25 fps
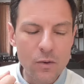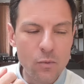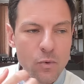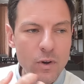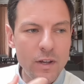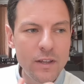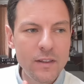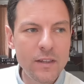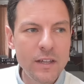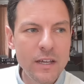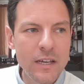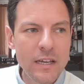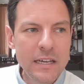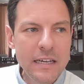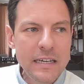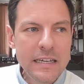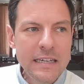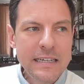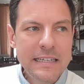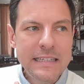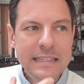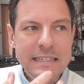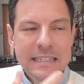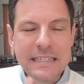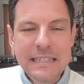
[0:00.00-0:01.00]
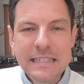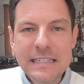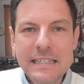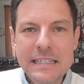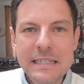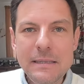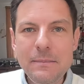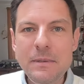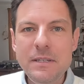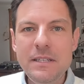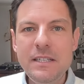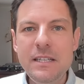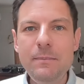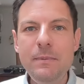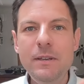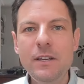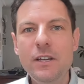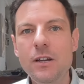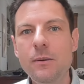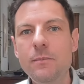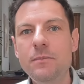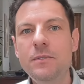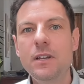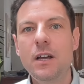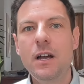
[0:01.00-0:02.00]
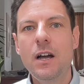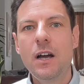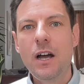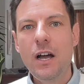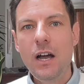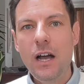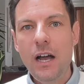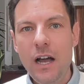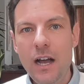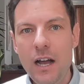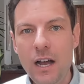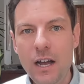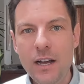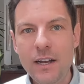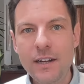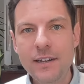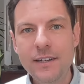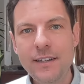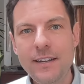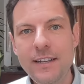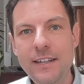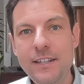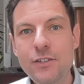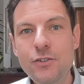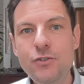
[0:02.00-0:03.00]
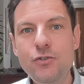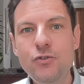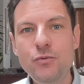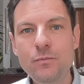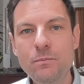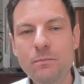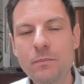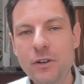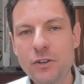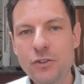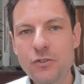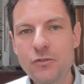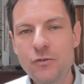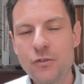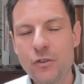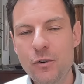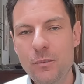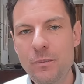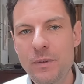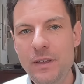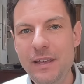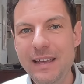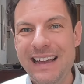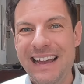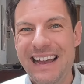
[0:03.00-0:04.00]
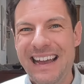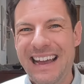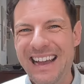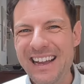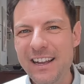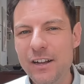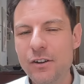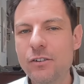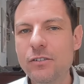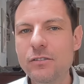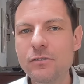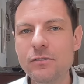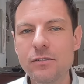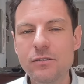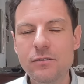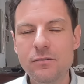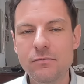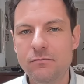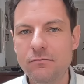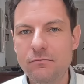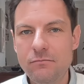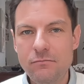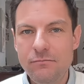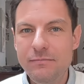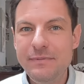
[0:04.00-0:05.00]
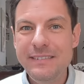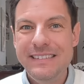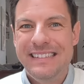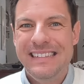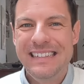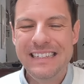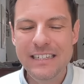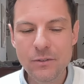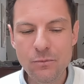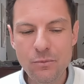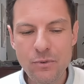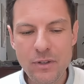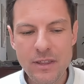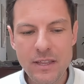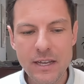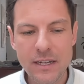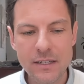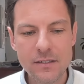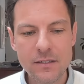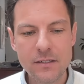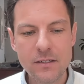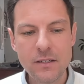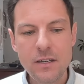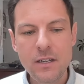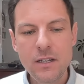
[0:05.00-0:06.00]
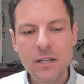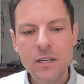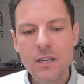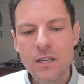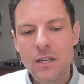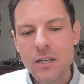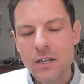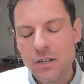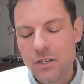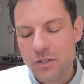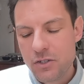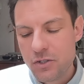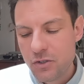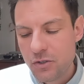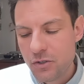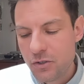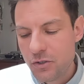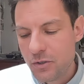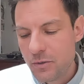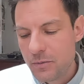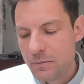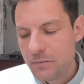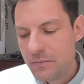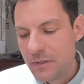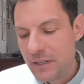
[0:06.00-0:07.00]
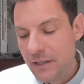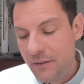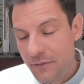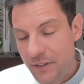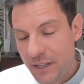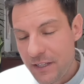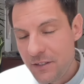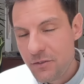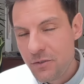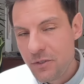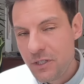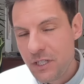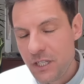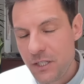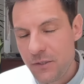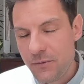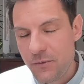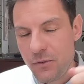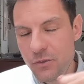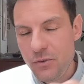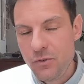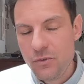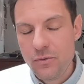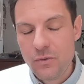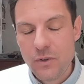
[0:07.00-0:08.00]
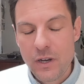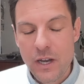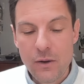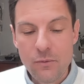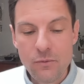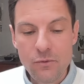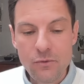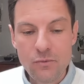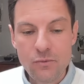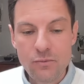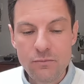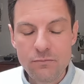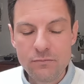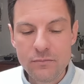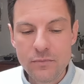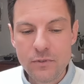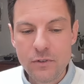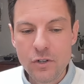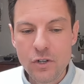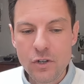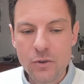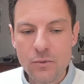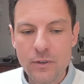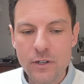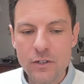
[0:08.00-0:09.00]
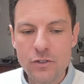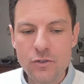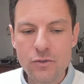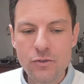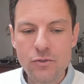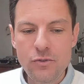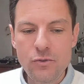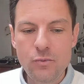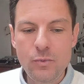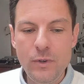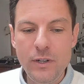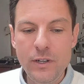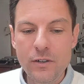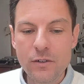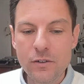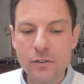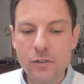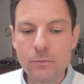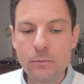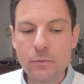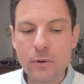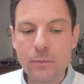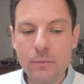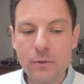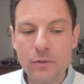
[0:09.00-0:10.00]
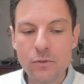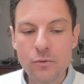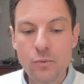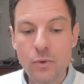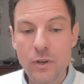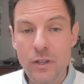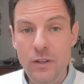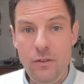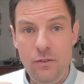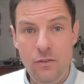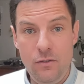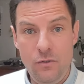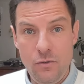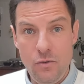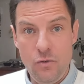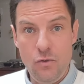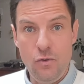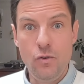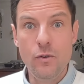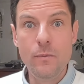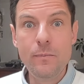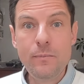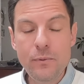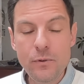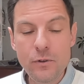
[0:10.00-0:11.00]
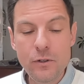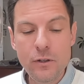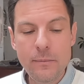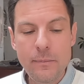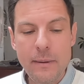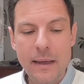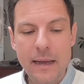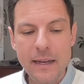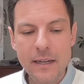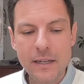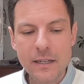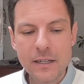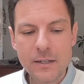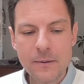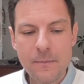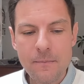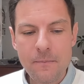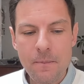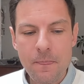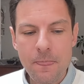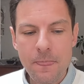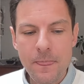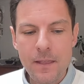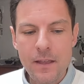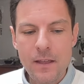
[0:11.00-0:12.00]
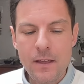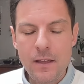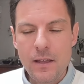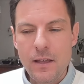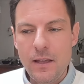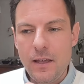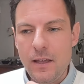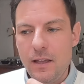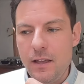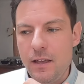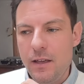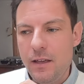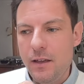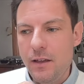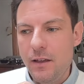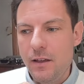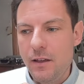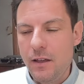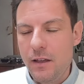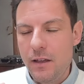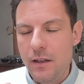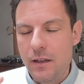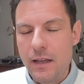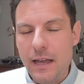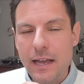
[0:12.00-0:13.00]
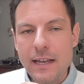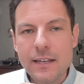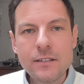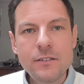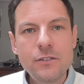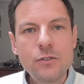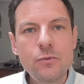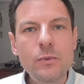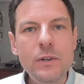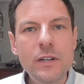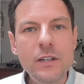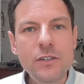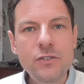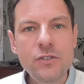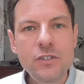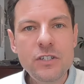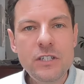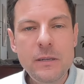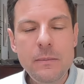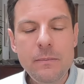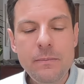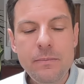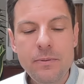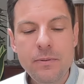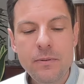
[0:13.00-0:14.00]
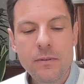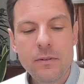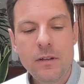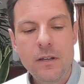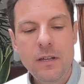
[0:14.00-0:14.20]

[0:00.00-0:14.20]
When the intimacy becomes, it's too much for me, I can't deal with that. So if that's the case for you, I would encourage you to recall a moment when you pulled back as the relationship